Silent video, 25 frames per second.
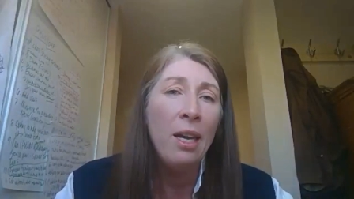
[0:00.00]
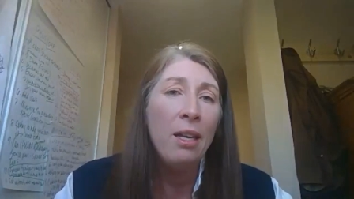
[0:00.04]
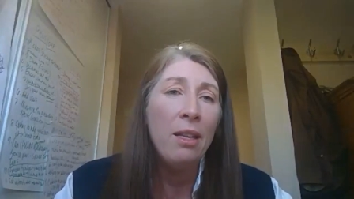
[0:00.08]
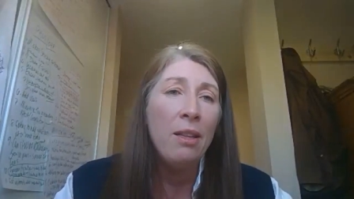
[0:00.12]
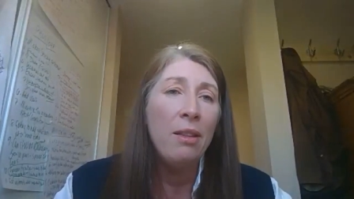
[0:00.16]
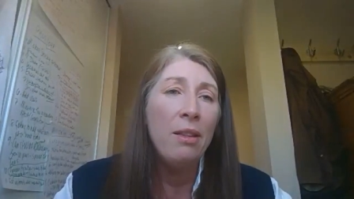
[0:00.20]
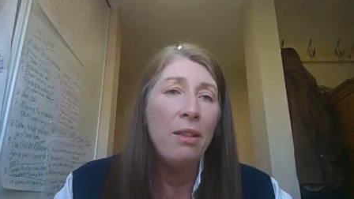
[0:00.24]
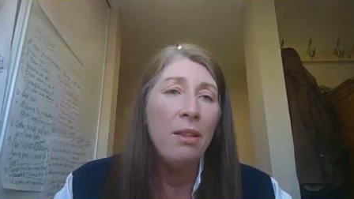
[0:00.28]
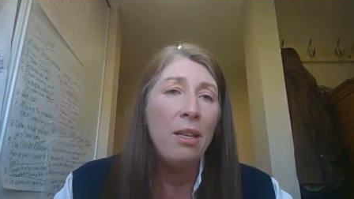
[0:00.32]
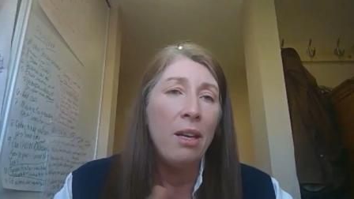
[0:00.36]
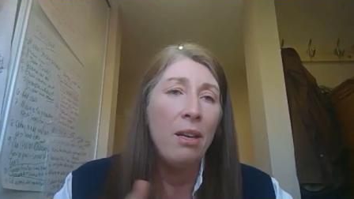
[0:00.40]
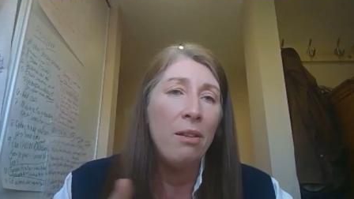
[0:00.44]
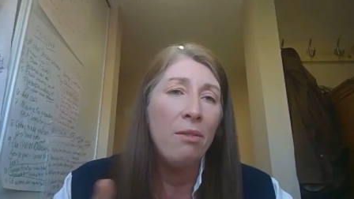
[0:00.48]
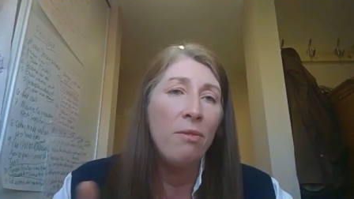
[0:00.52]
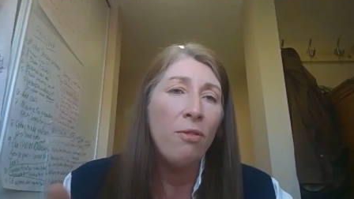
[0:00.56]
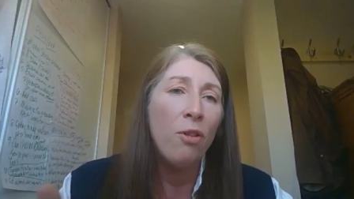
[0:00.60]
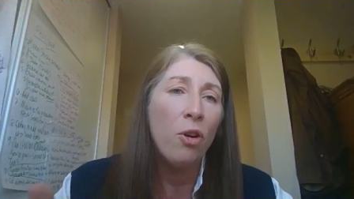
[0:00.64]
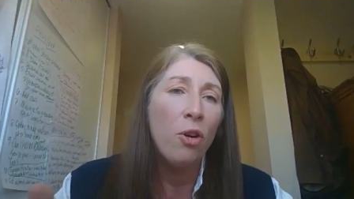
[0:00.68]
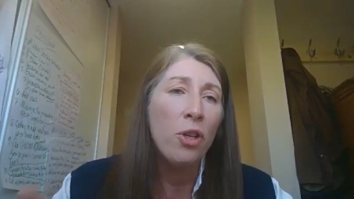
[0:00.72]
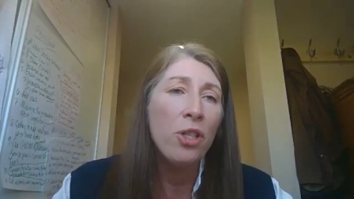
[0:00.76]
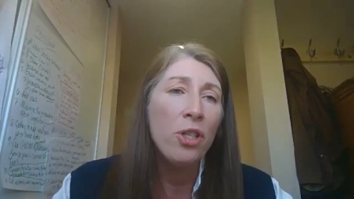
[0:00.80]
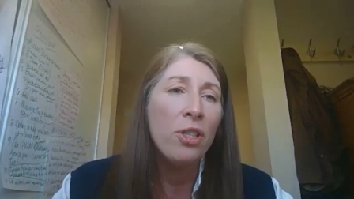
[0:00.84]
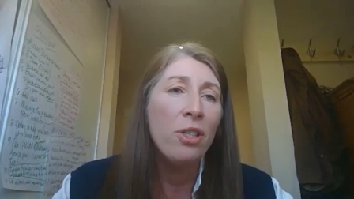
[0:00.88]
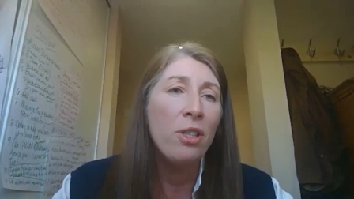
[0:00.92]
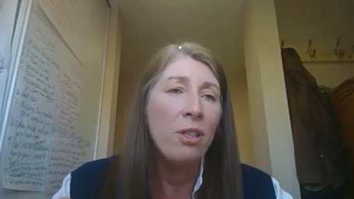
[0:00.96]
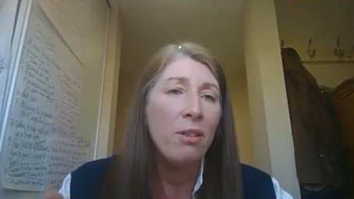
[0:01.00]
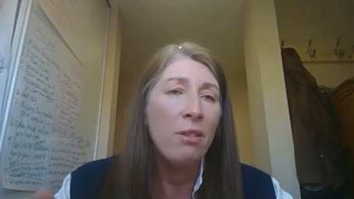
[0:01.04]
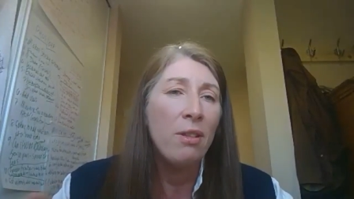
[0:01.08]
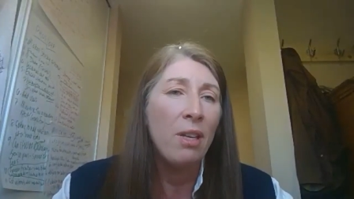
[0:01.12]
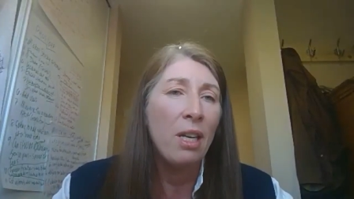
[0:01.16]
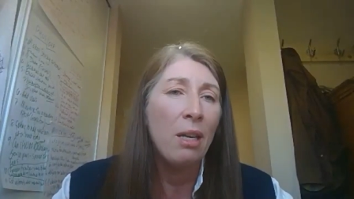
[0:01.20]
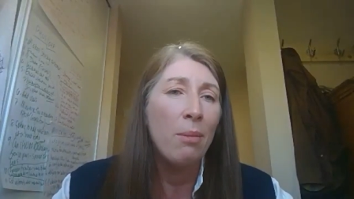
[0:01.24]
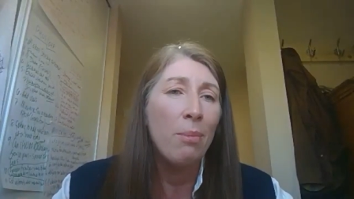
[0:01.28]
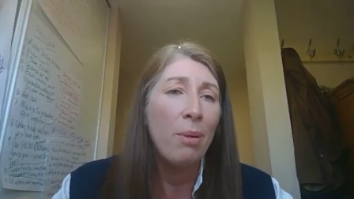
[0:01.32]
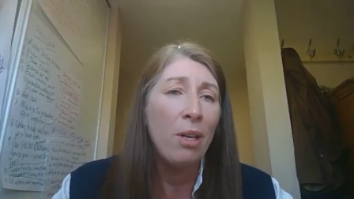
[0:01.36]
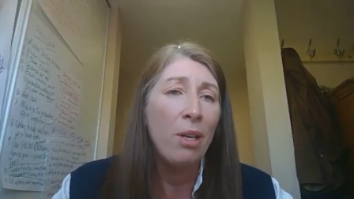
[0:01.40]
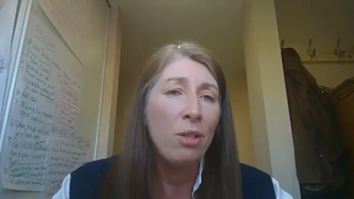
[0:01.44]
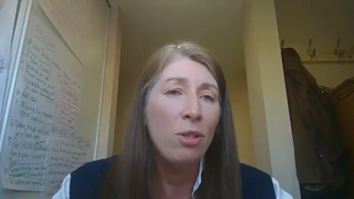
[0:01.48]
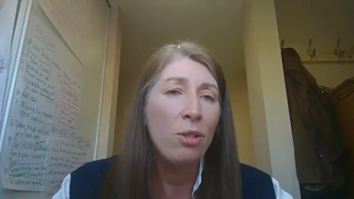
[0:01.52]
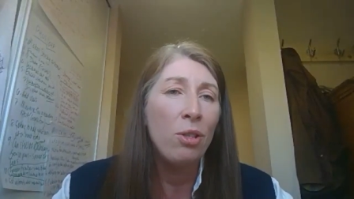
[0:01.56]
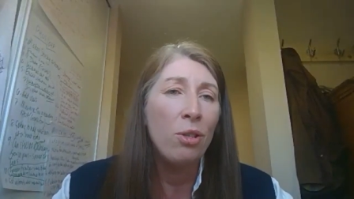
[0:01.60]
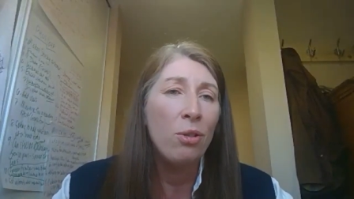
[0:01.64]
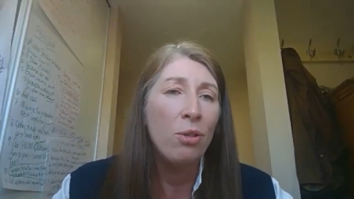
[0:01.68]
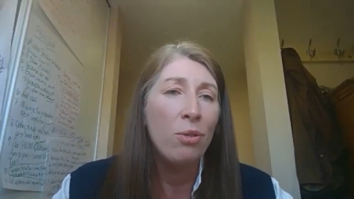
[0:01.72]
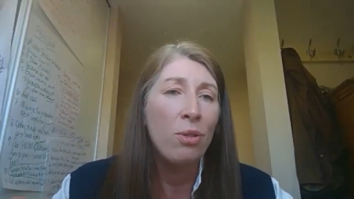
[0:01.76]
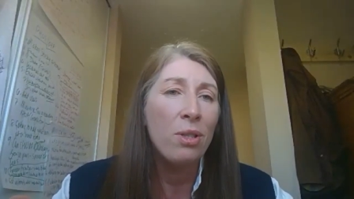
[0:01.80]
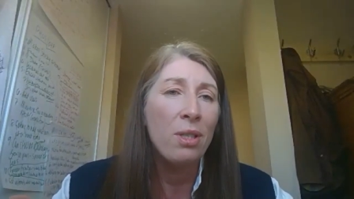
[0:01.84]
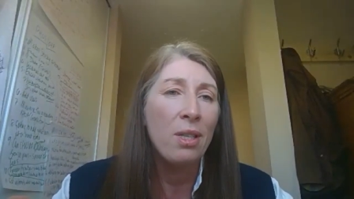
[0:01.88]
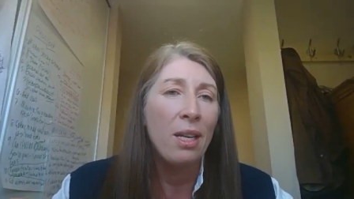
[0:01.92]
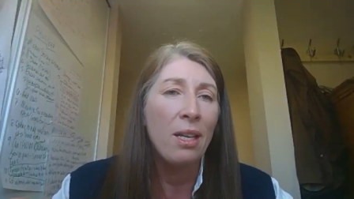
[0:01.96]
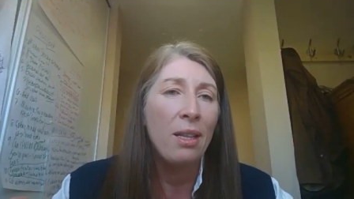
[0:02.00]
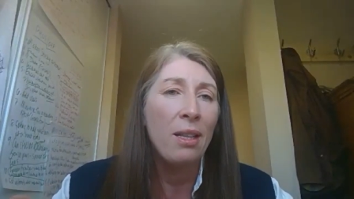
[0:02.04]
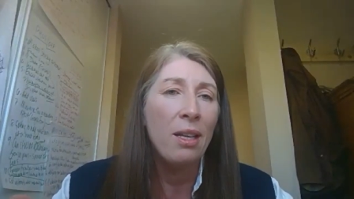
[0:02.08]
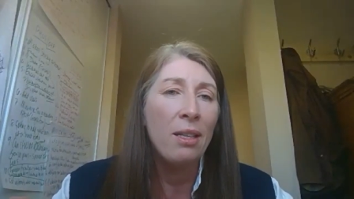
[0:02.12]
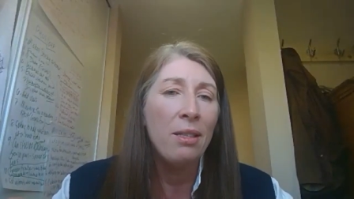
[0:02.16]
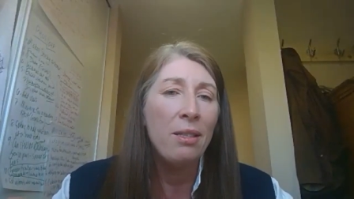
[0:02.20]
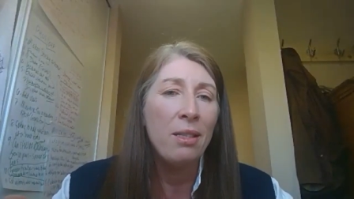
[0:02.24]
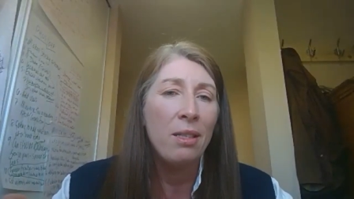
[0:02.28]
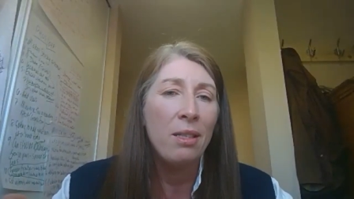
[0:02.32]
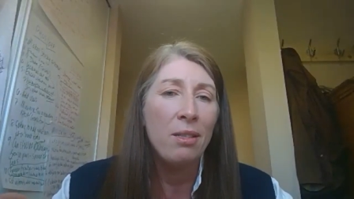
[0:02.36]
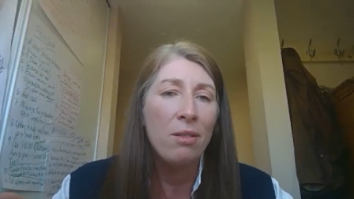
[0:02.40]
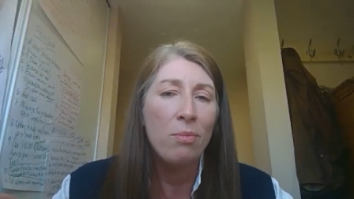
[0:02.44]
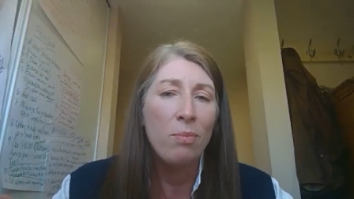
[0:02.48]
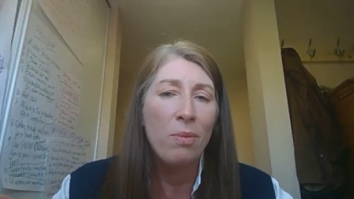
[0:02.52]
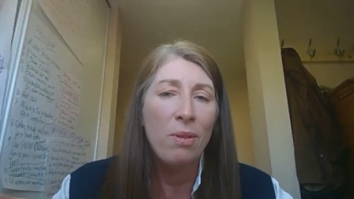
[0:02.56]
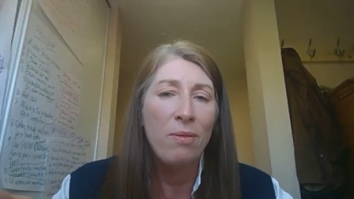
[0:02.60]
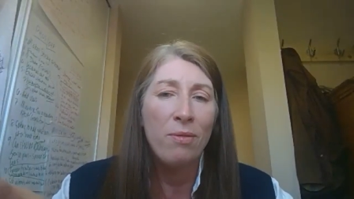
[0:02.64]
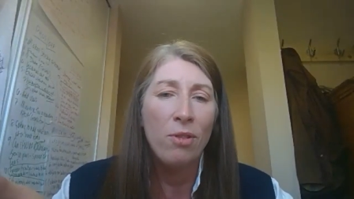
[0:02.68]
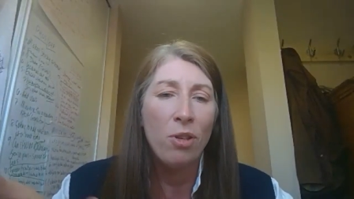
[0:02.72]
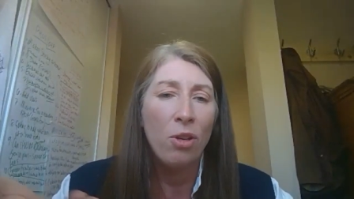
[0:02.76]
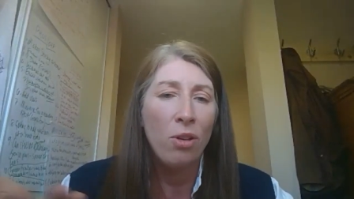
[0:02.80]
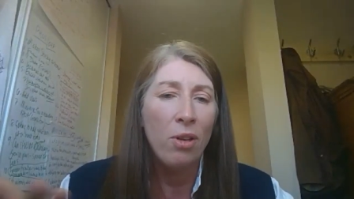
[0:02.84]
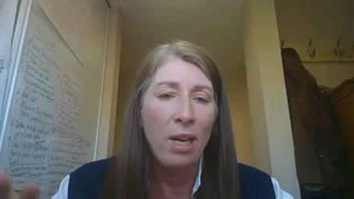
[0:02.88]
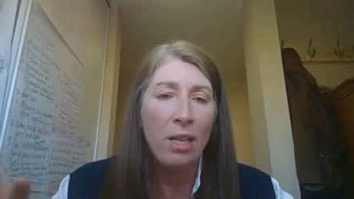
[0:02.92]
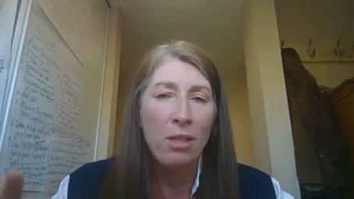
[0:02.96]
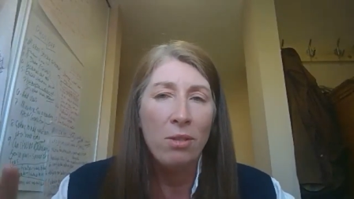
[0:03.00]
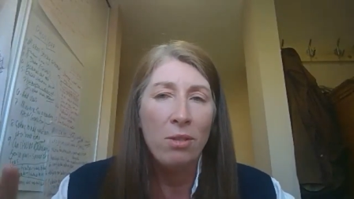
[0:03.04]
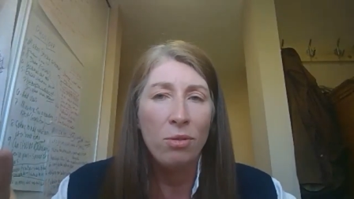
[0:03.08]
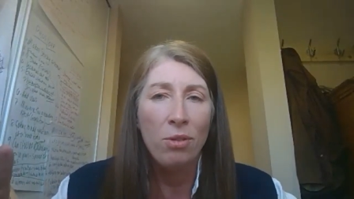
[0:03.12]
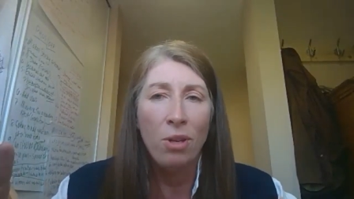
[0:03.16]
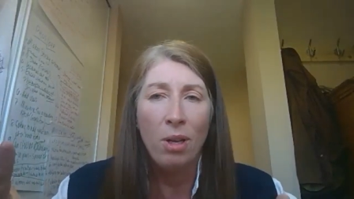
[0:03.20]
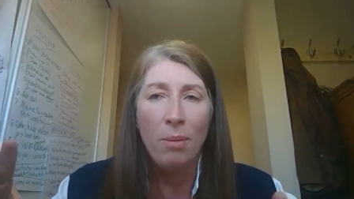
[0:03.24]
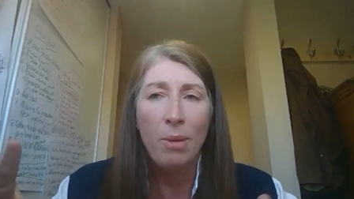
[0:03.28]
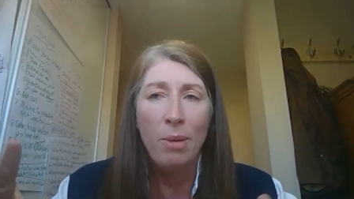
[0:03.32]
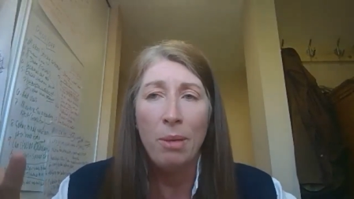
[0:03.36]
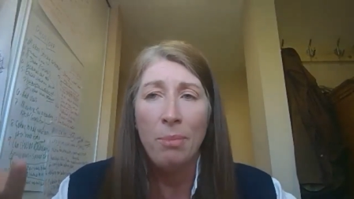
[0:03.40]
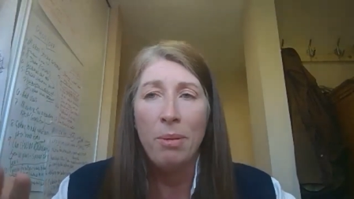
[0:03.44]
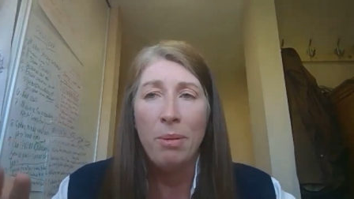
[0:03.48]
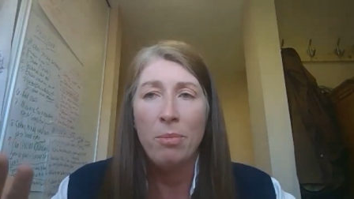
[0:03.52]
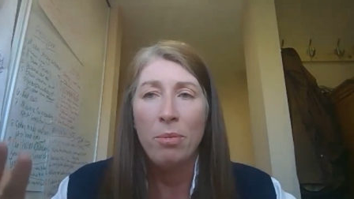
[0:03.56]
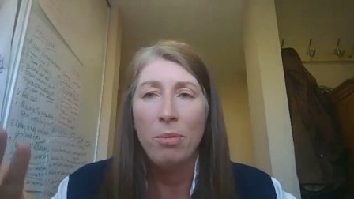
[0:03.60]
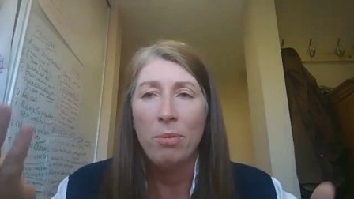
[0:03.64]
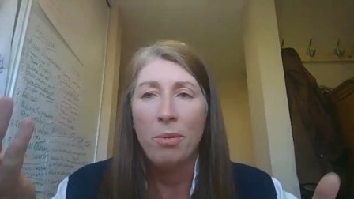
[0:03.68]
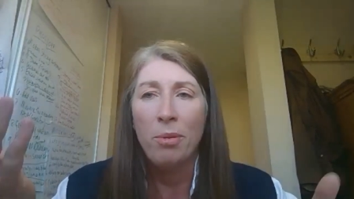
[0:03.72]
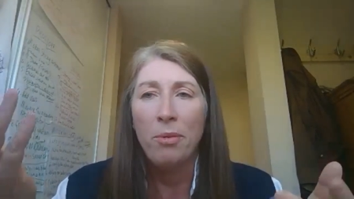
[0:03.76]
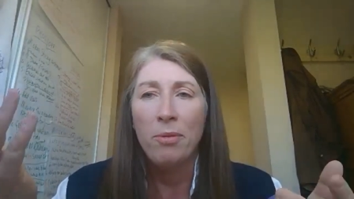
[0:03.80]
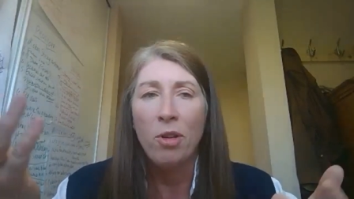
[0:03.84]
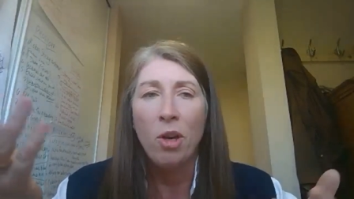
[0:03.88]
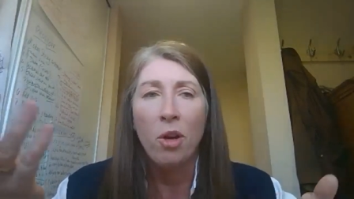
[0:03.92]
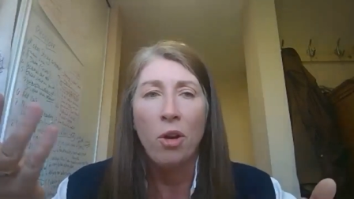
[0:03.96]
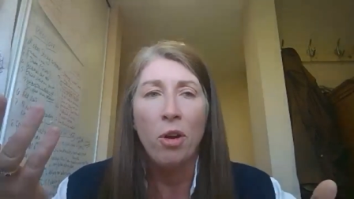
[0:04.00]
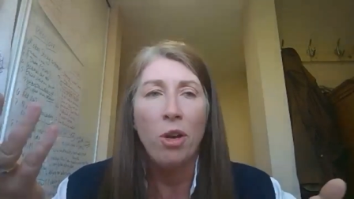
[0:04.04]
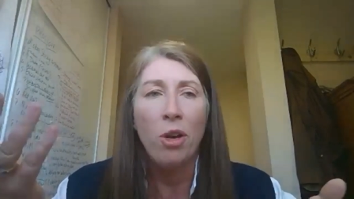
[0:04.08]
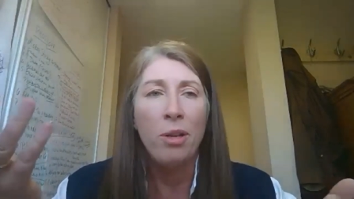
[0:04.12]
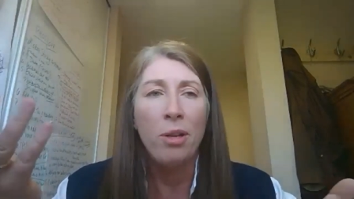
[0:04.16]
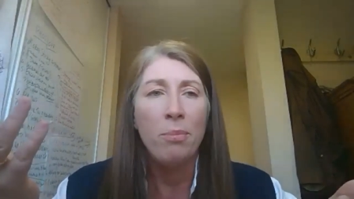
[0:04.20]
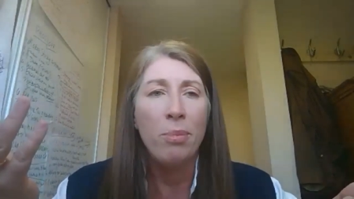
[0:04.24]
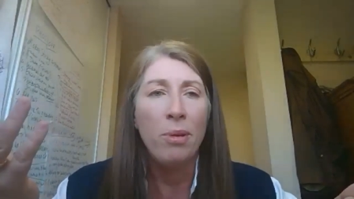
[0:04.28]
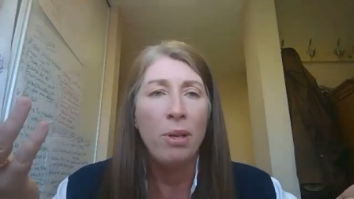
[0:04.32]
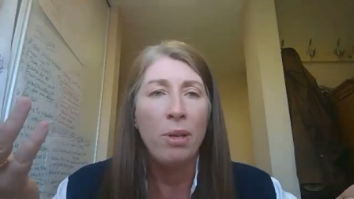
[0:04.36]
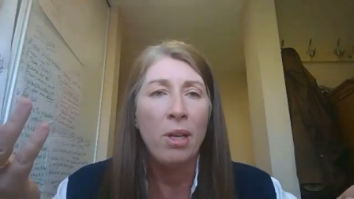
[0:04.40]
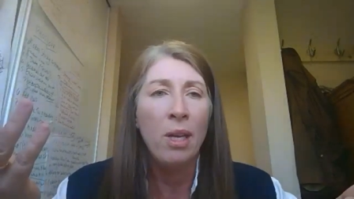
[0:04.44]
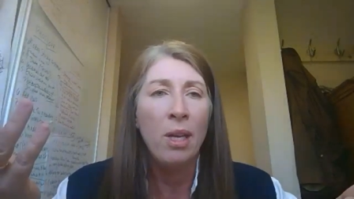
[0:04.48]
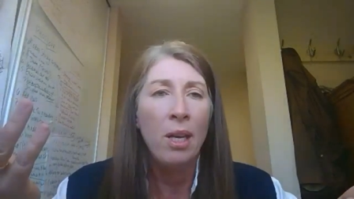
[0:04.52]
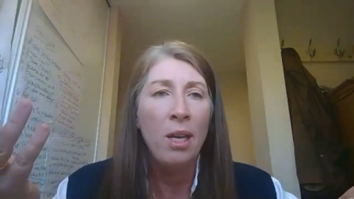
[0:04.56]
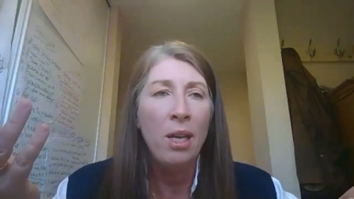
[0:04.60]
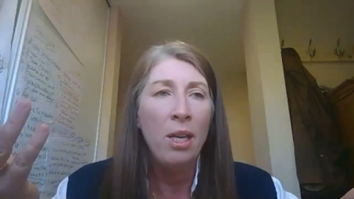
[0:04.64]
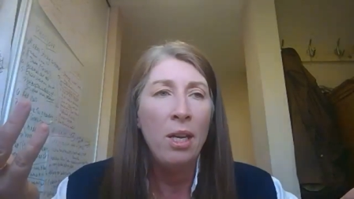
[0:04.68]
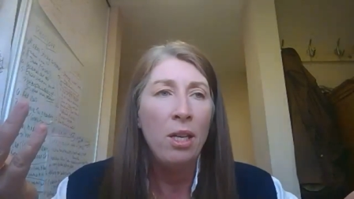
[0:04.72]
the unfortunate thing about tools like this is we've got, I don't know how many people we've got on, but